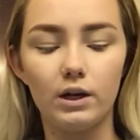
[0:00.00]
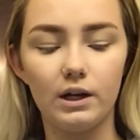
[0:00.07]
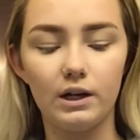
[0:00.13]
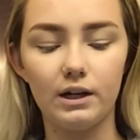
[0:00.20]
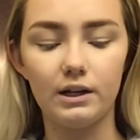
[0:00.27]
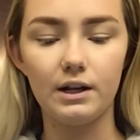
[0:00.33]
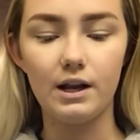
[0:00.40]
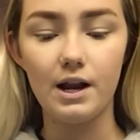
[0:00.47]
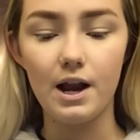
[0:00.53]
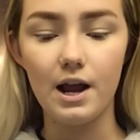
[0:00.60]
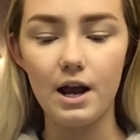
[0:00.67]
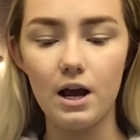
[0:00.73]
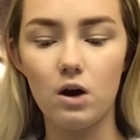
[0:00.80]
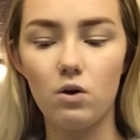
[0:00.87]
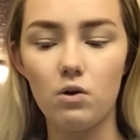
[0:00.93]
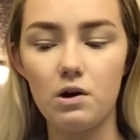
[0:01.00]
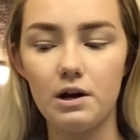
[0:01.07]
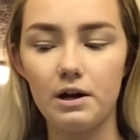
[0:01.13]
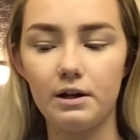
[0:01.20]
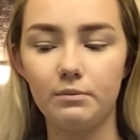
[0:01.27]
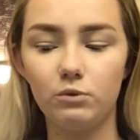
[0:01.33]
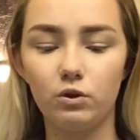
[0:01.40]
And now
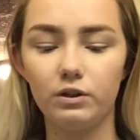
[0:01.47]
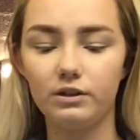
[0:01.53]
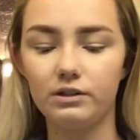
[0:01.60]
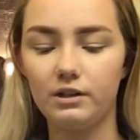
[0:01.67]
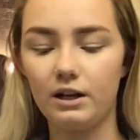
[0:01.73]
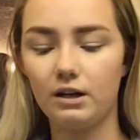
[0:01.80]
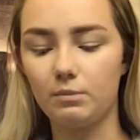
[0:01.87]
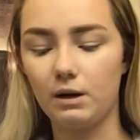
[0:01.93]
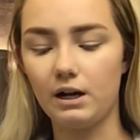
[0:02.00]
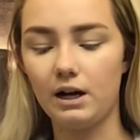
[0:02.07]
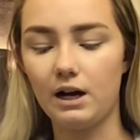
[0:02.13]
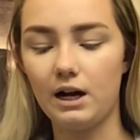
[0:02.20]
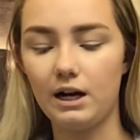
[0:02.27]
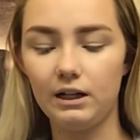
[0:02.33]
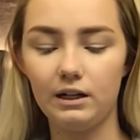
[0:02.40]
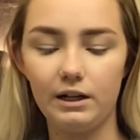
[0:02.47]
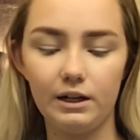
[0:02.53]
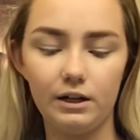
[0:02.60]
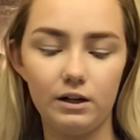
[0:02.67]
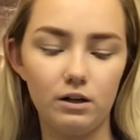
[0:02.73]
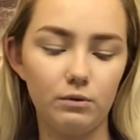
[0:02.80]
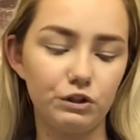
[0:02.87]
I'm going to take my
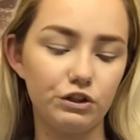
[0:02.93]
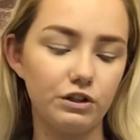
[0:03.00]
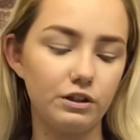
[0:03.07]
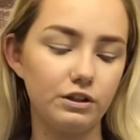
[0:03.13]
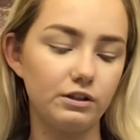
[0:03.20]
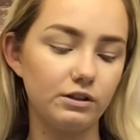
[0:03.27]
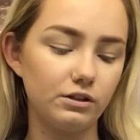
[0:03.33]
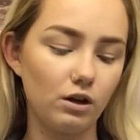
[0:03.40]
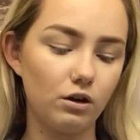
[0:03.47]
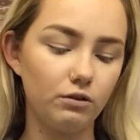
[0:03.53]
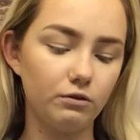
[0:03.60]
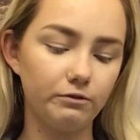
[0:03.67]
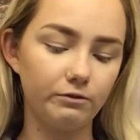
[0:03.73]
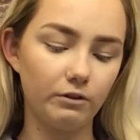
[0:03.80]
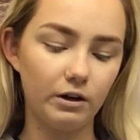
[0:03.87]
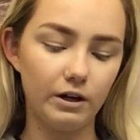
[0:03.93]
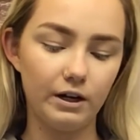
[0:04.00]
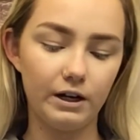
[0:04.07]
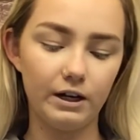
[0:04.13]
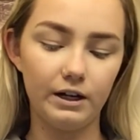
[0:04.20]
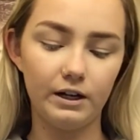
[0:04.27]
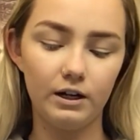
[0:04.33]
highlighter, which this is
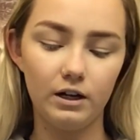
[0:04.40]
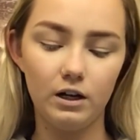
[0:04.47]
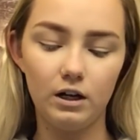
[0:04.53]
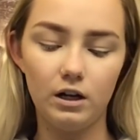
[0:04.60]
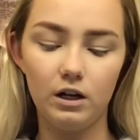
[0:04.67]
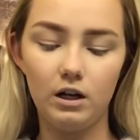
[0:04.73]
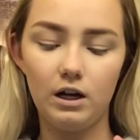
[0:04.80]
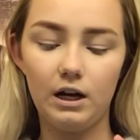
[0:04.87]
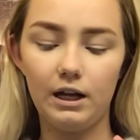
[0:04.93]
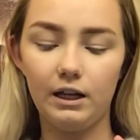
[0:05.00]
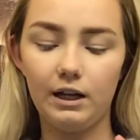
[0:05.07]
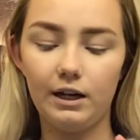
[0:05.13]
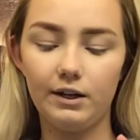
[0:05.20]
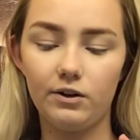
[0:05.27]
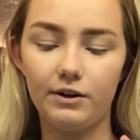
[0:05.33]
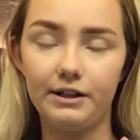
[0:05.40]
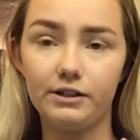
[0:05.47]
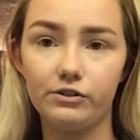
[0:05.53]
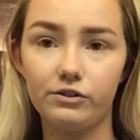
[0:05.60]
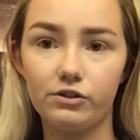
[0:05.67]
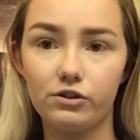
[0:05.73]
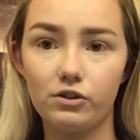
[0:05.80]
Ofra highlighter
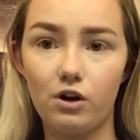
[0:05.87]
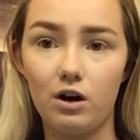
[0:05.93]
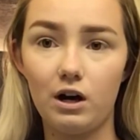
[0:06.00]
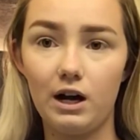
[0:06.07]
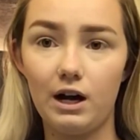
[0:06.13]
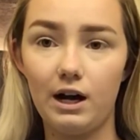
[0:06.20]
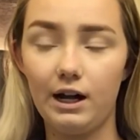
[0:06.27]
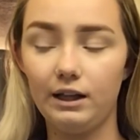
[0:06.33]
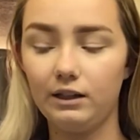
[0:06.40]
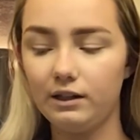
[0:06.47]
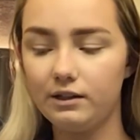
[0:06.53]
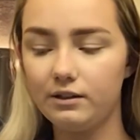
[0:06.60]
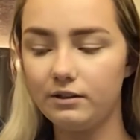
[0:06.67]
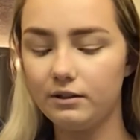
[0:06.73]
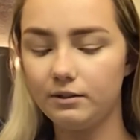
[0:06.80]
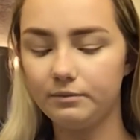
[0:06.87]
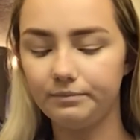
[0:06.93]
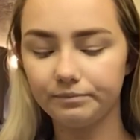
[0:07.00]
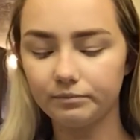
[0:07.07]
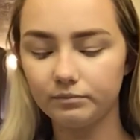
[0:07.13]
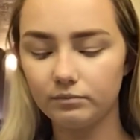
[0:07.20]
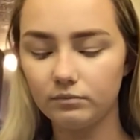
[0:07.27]
in Star Island.
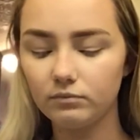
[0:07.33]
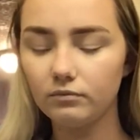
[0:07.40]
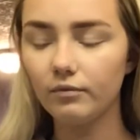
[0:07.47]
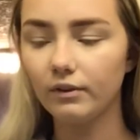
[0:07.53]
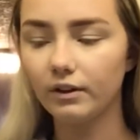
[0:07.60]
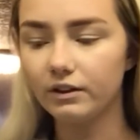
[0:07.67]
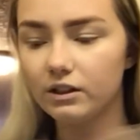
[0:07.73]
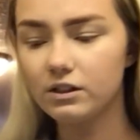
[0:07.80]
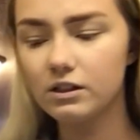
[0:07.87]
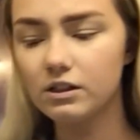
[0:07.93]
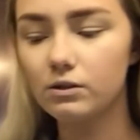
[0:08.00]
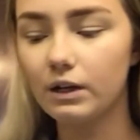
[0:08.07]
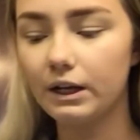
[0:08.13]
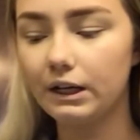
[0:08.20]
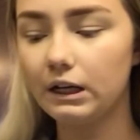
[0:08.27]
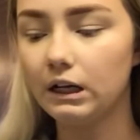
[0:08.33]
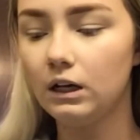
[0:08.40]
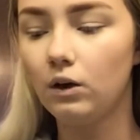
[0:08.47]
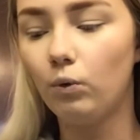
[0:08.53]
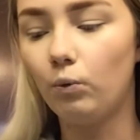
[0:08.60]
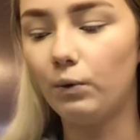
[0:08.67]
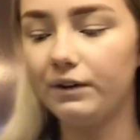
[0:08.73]
This is like
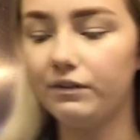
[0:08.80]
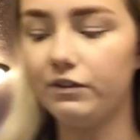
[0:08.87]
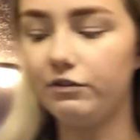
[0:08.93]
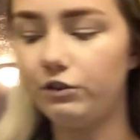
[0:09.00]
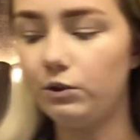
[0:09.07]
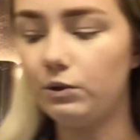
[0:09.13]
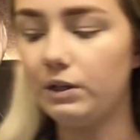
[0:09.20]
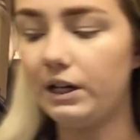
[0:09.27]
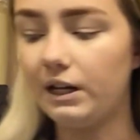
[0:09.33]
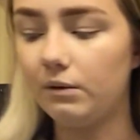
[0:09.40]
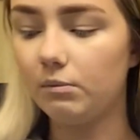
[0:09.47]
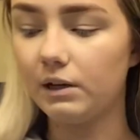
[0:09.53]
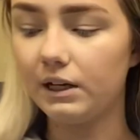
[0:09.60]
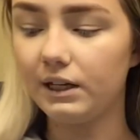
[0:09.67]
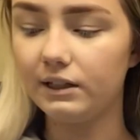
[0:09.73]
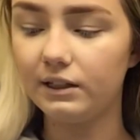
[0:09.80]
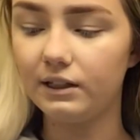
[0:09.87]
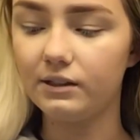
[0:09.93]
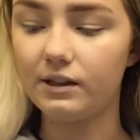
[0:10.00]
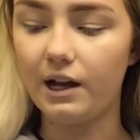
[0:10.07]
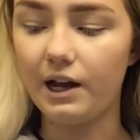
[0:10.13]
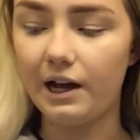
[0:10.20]
one of the few name brand
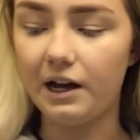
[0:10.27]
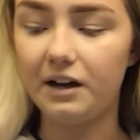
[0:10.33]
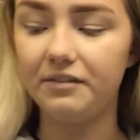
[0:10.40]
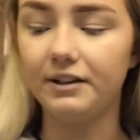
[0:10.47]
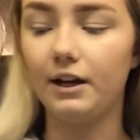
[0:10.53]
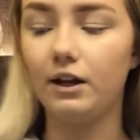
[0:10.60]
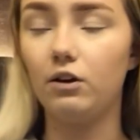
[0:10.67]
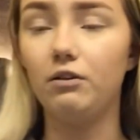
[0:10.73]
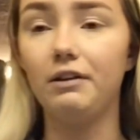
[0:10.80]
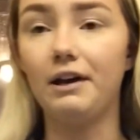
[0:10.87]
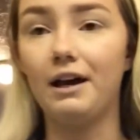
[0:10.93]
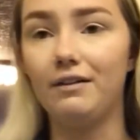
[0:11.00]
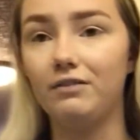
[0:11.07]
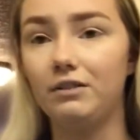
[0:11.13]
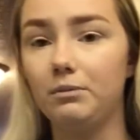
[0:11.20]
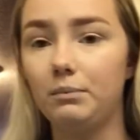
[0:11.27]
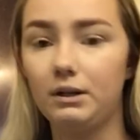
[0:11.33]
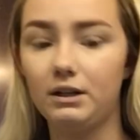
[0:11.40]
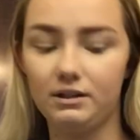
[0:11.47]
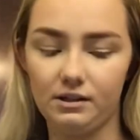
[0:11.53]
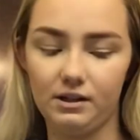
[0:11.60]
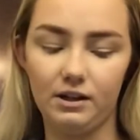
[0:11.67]
things I have, and I only have it
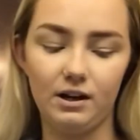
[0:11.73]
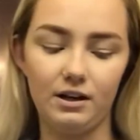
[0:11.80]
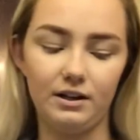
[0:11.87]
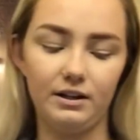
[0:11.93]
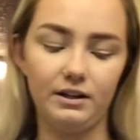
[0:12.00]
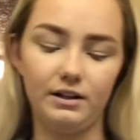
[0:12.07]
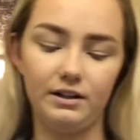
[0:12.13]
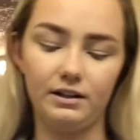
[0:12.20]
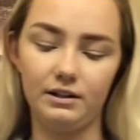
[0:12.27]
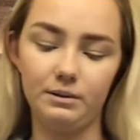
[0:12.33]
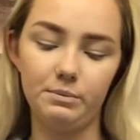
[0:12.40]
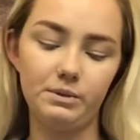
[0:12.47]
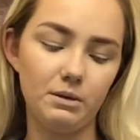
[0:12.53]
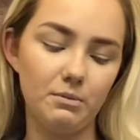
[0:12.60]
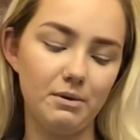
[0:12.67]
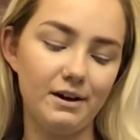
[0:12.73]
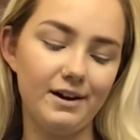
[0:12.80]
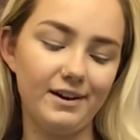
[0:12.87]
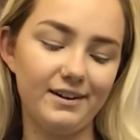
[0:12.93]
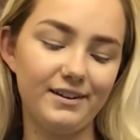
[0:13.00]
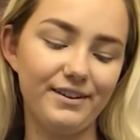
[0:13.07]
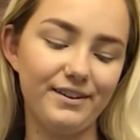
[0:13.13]
because I got it in an Ipsy
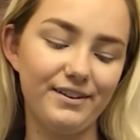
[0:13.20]
bag.